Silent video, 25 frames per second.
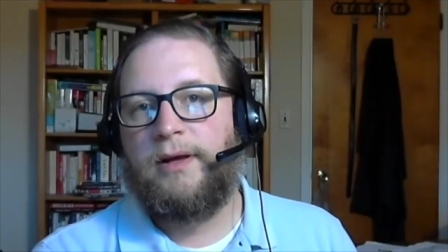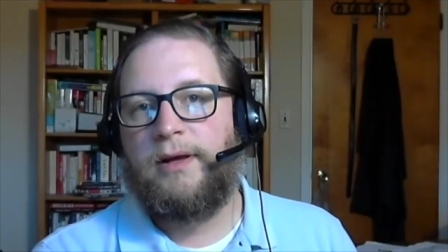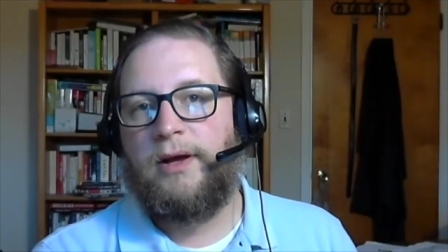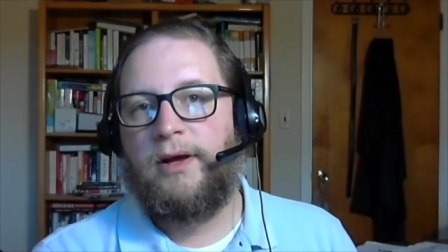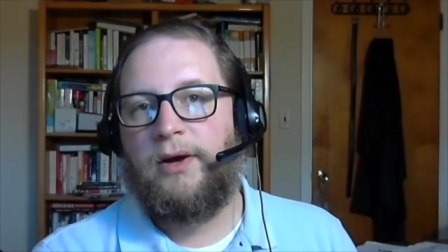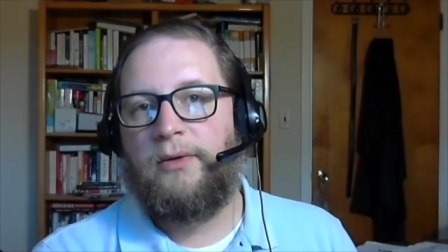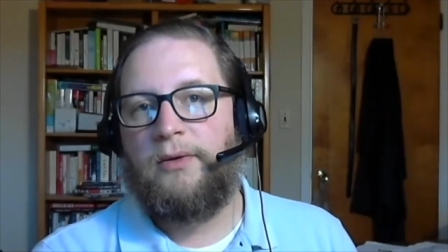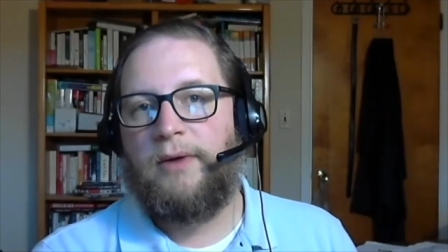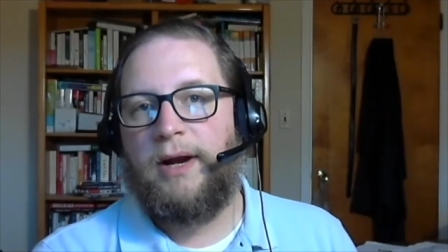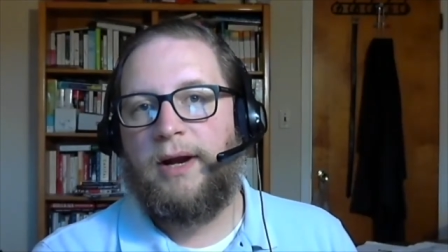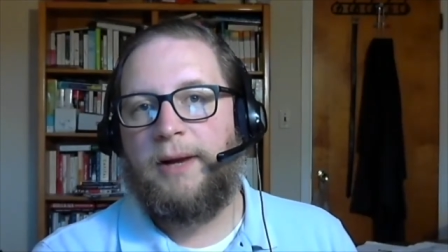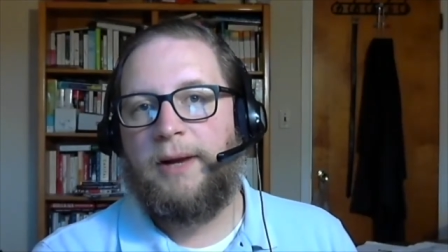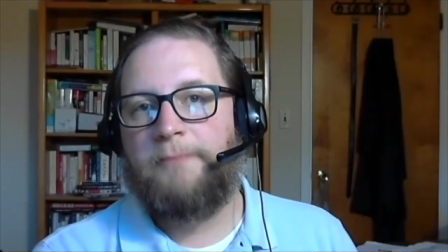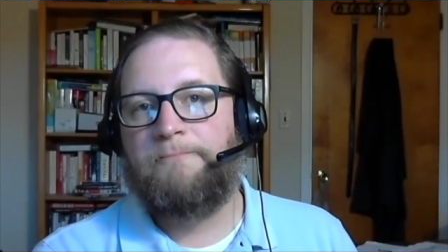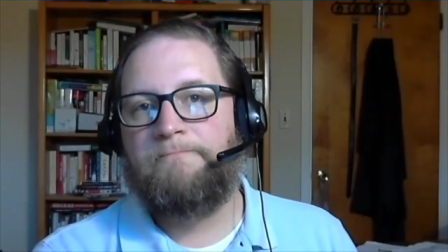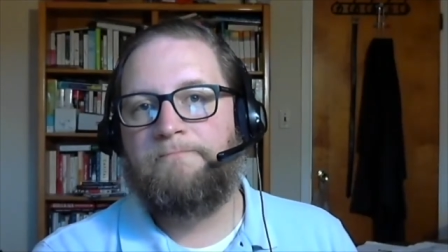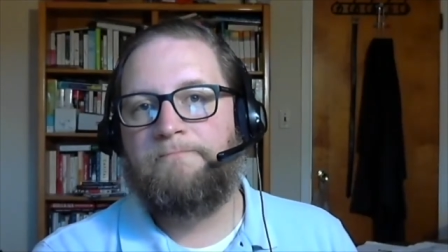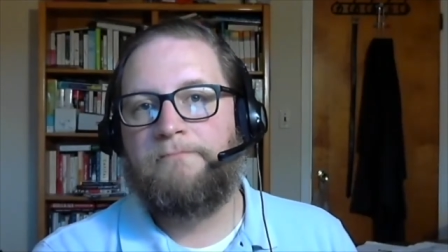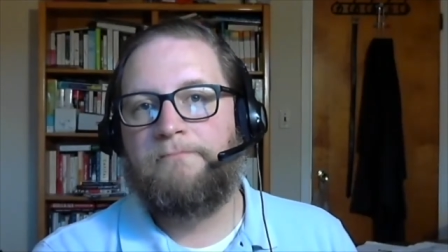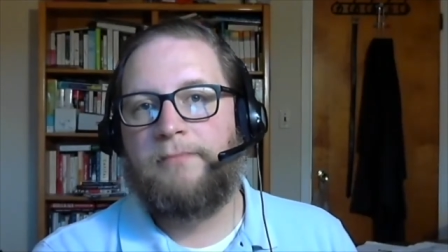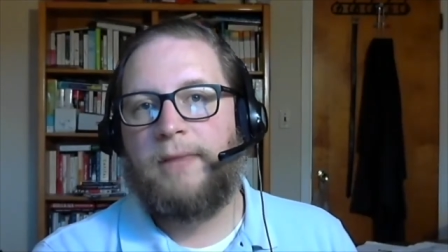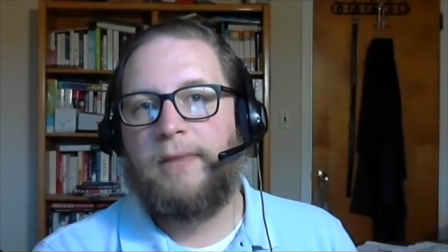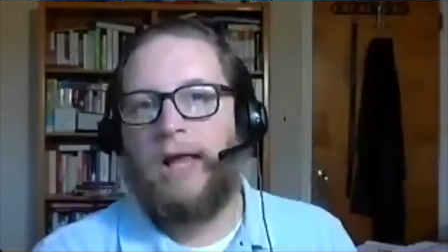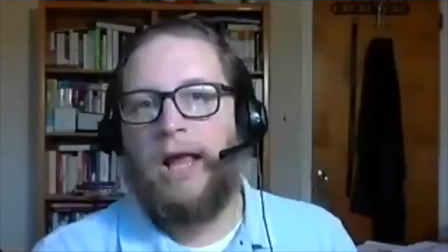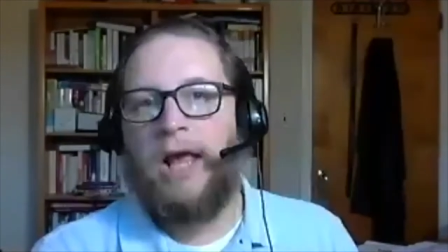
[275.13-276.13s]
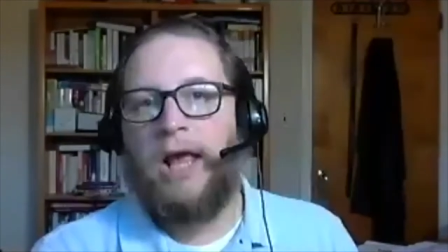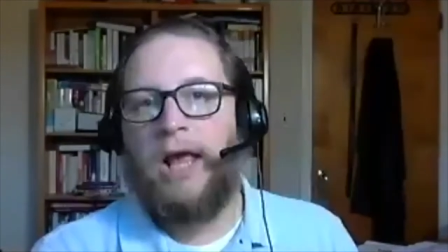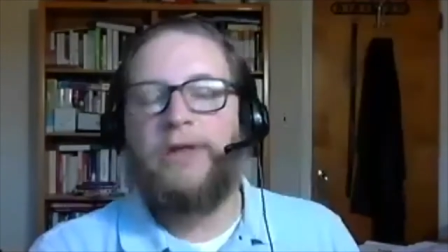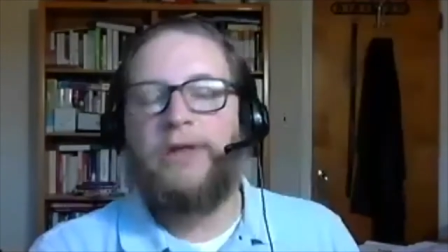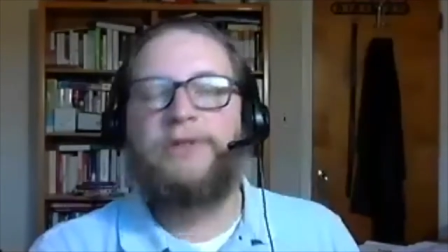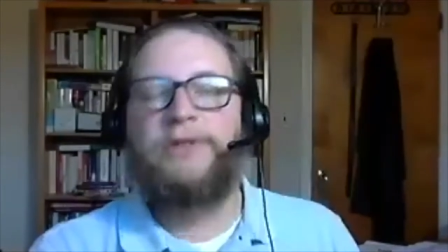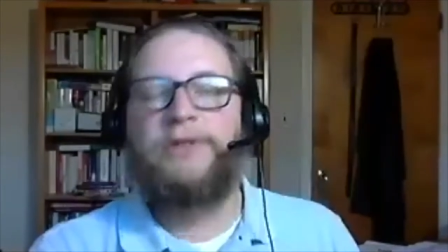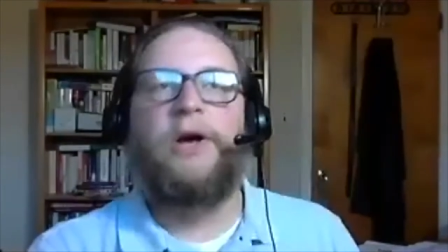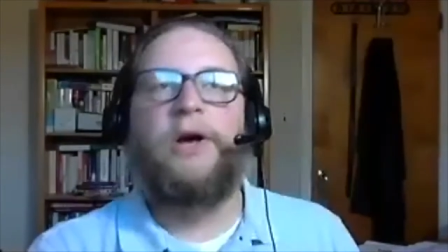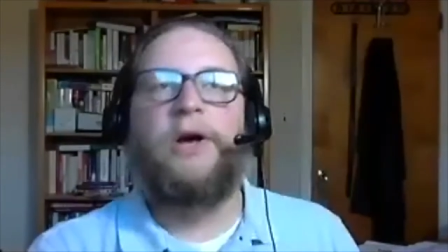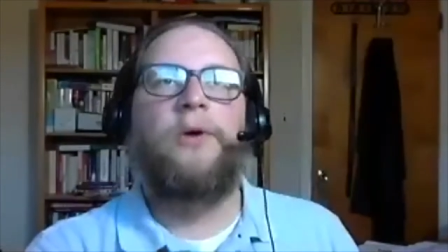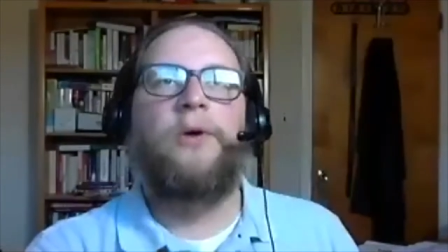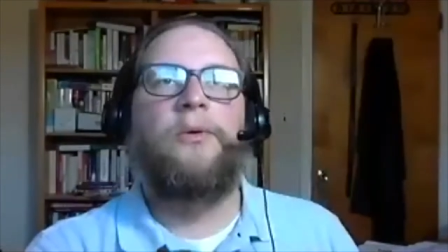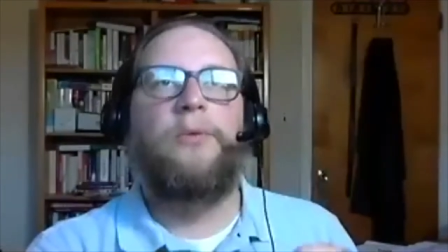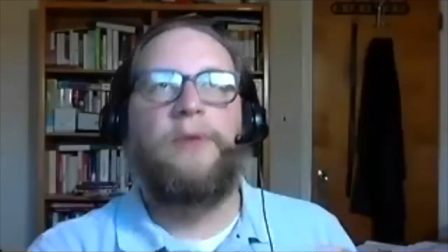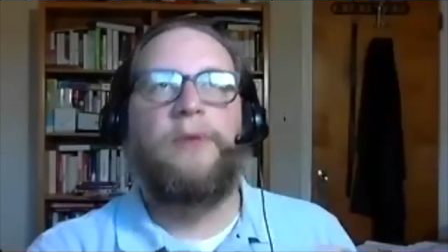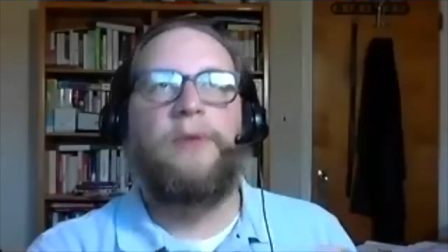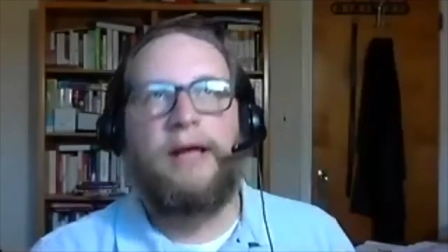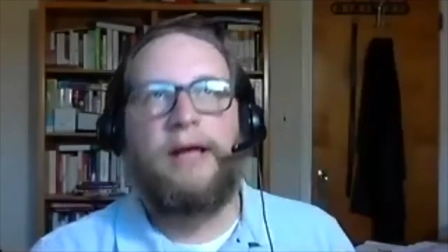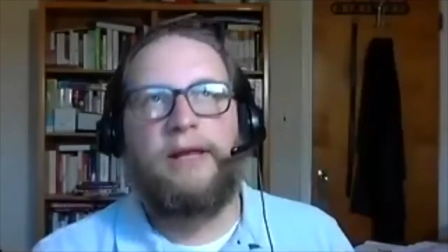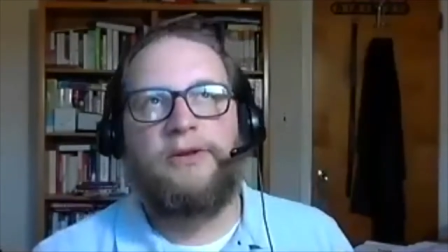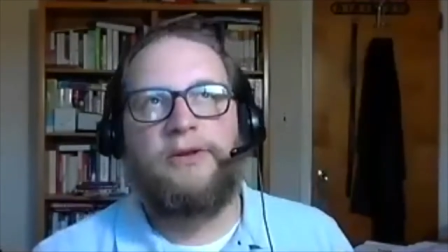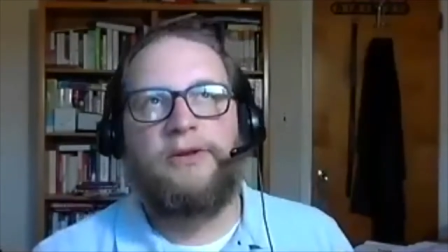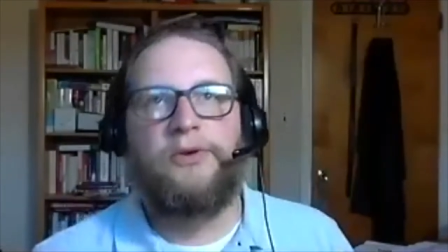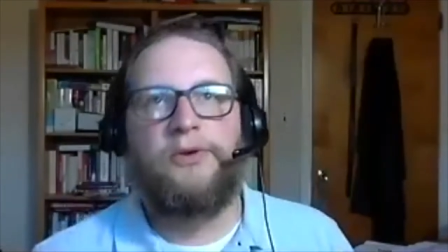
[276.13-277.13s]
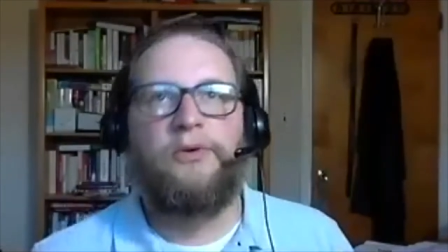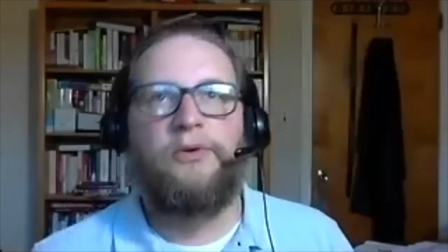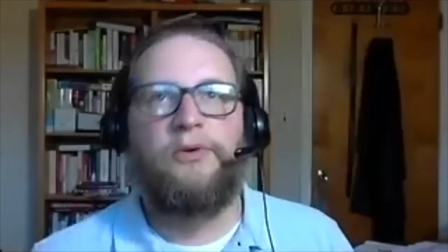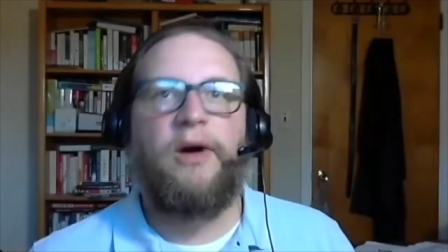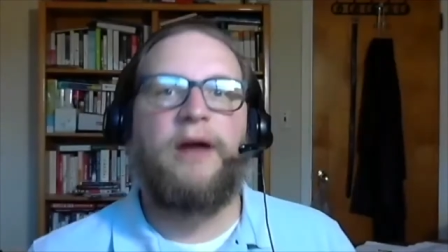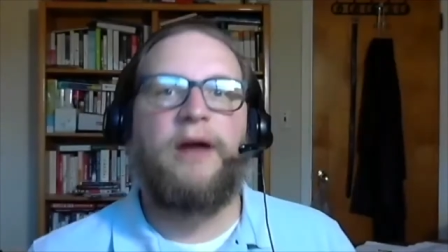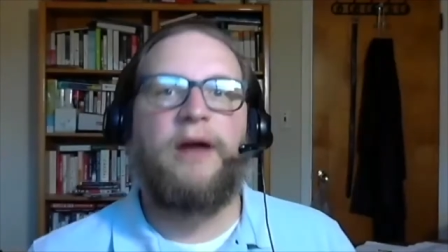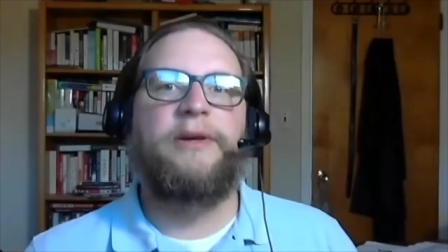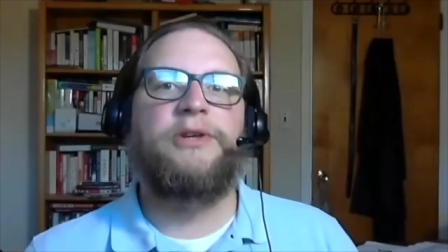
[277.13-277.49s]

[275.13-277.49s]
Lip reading: All right? So Deuteronomy